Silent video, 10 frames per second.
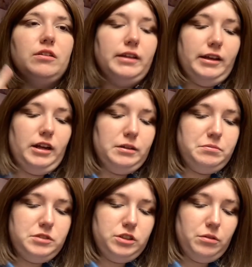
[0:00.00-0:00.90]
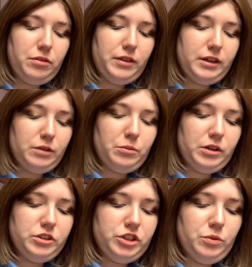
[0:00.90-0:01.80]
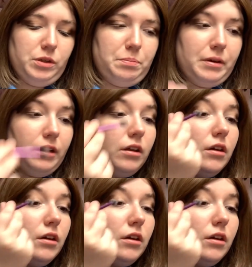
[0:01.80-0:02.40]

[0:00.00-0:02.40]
and I don't think I want to do it, but